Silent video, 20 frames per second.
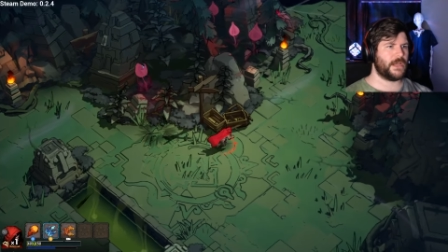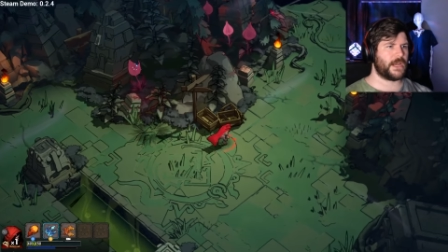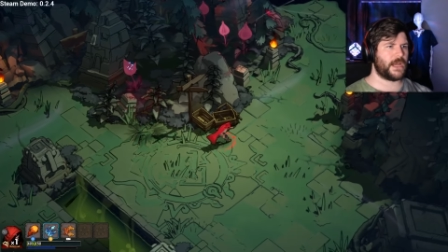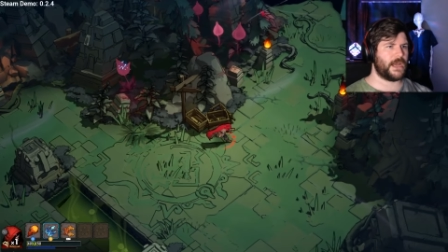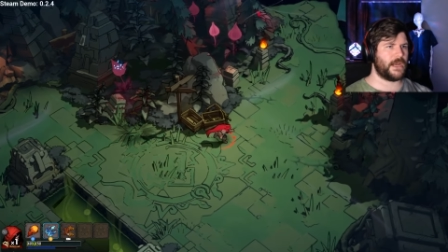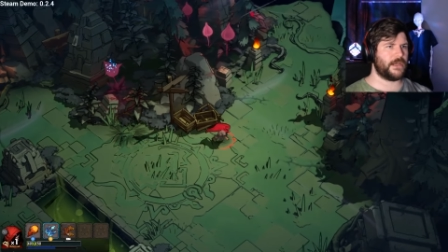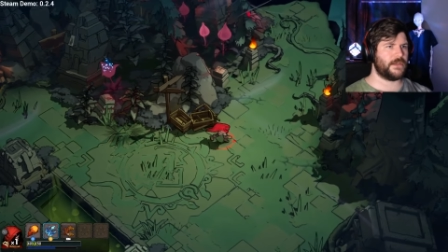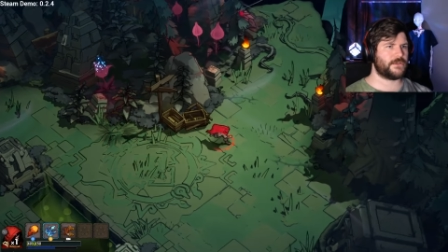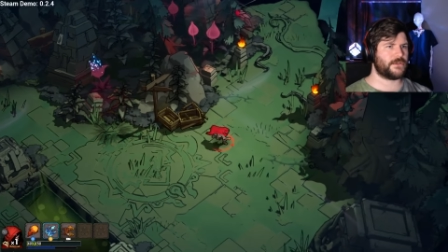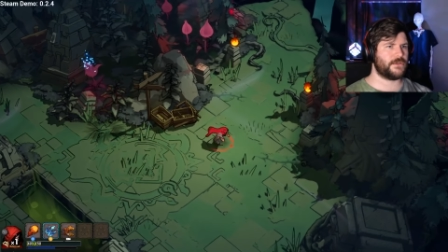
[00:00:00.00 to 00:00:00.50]

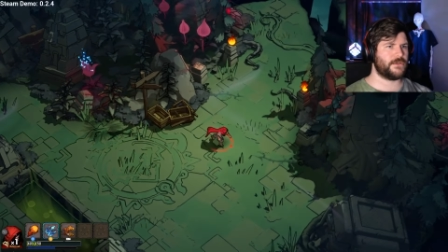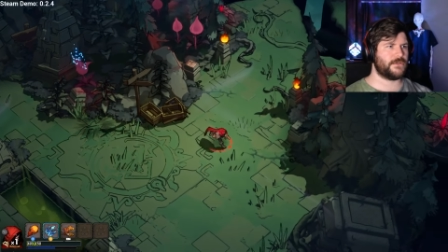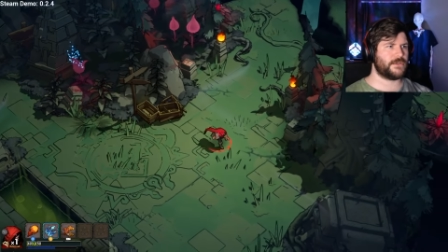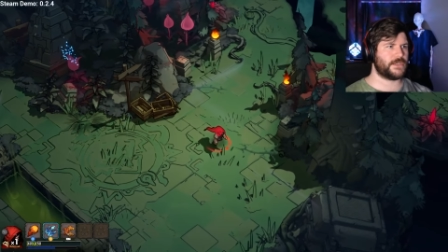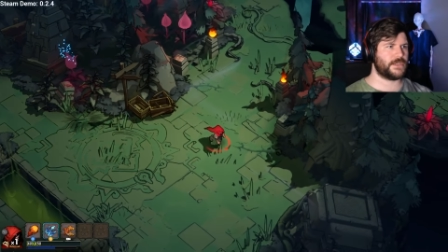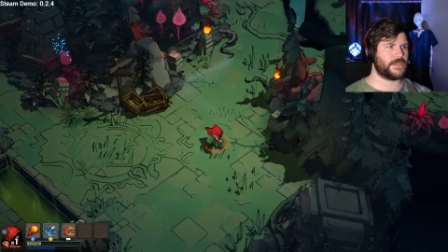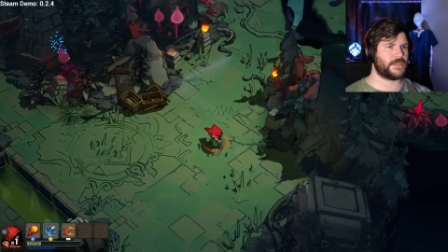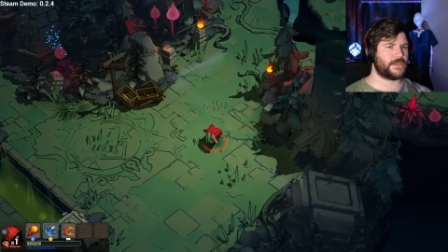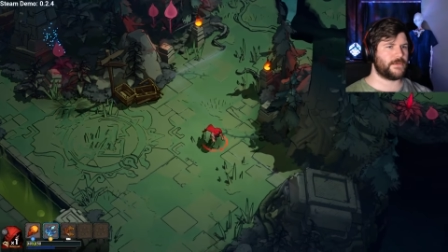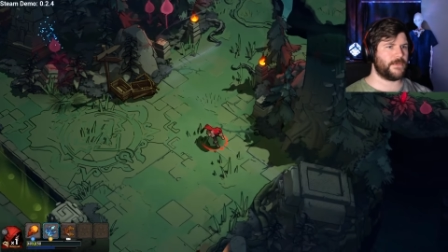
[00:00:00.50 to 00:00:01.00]
kind of
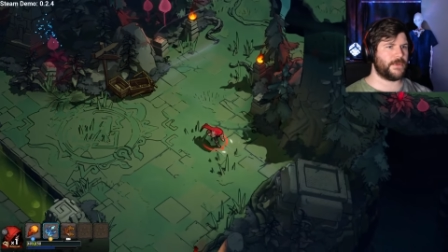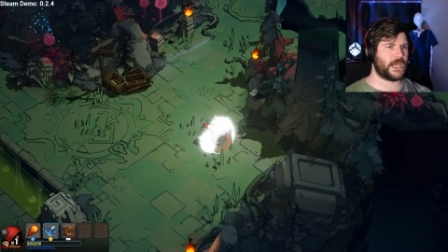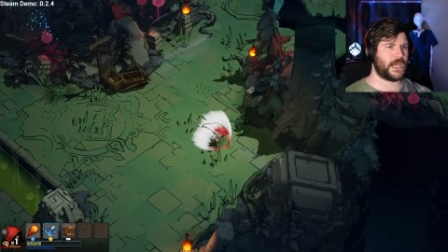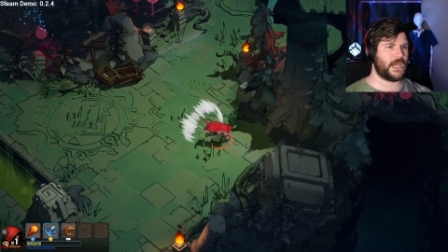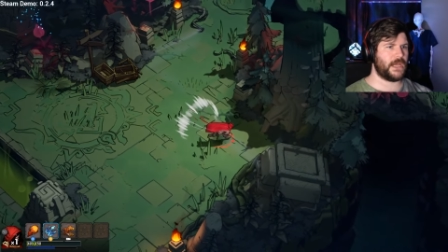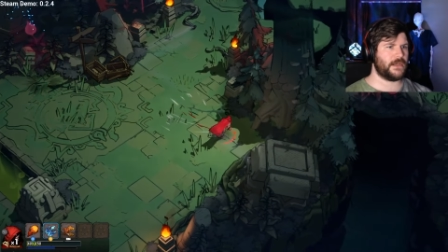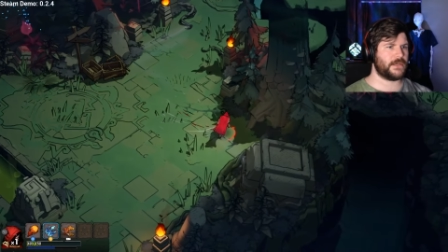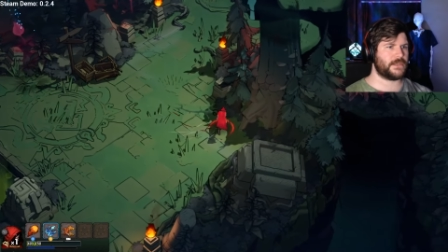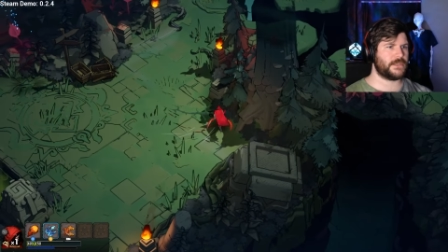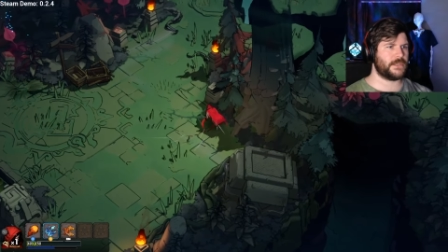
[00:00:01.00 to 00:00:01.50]
introduces some
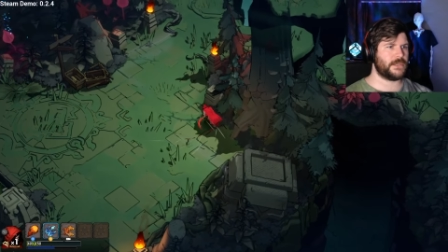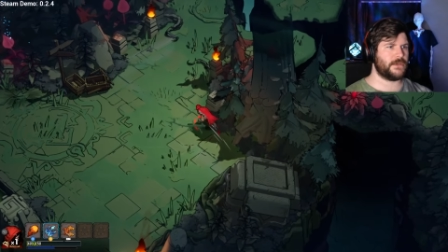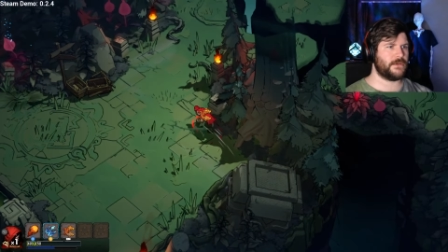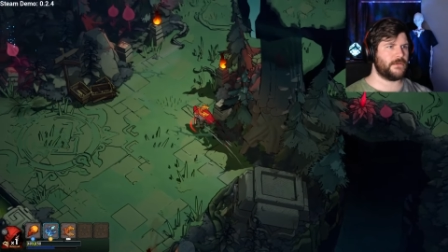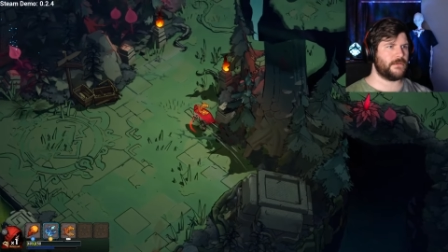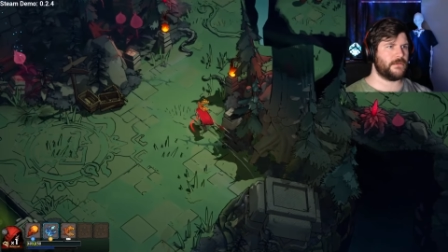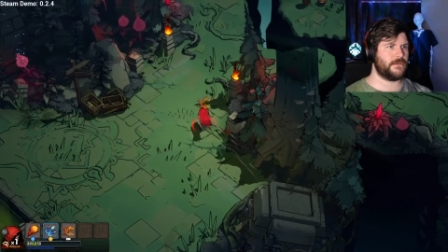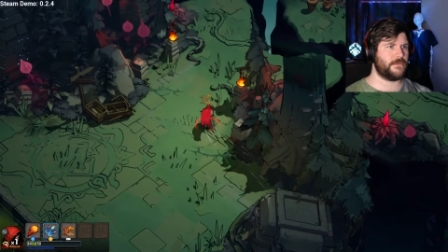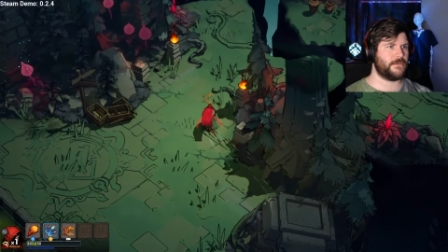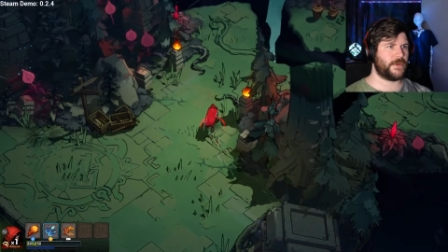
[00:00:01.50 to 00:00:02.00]
mechanics to
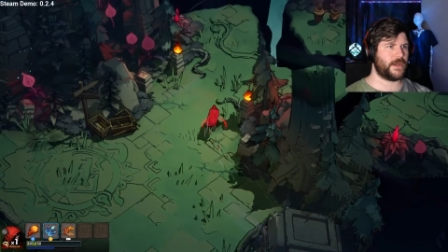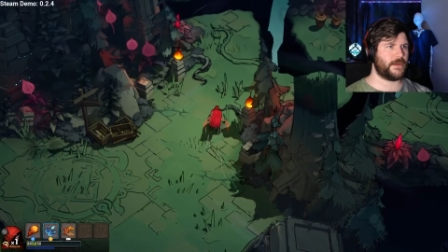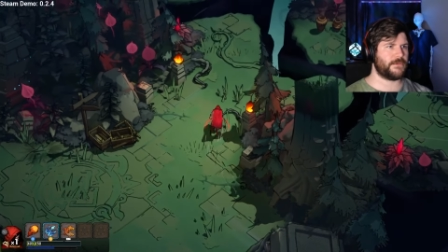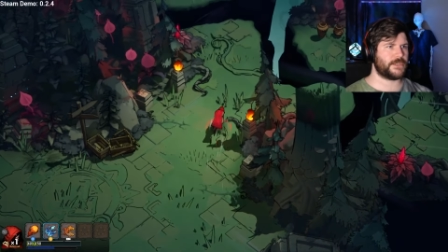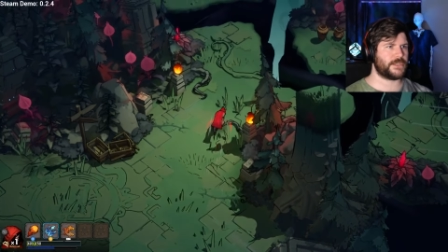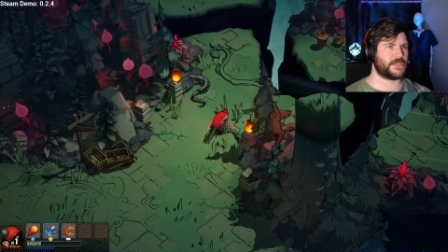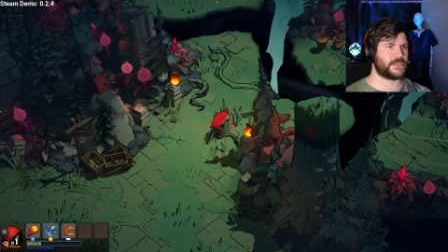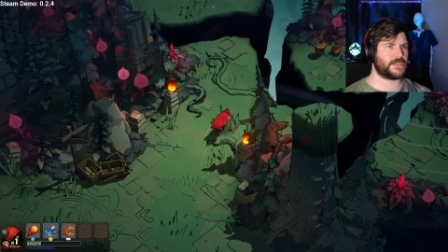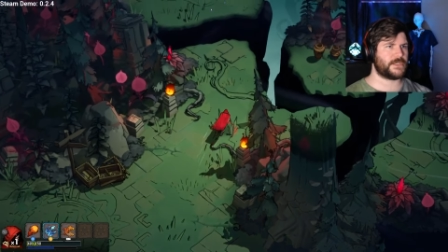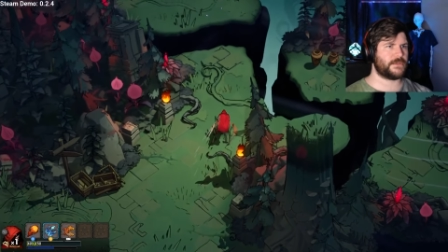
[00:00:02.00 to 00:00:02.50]
you, but I'm
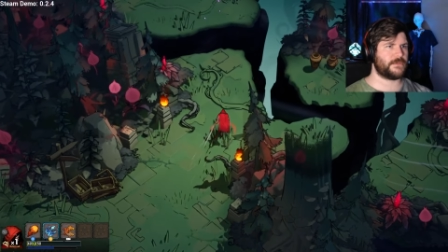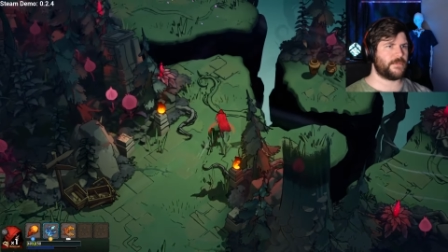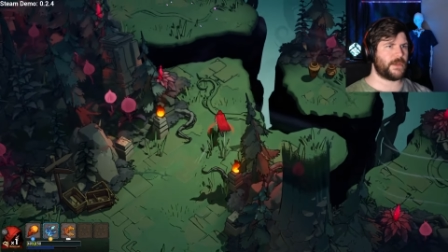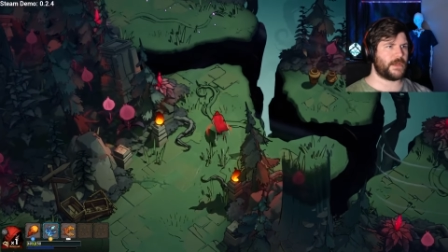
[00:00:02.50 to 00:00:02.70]
just,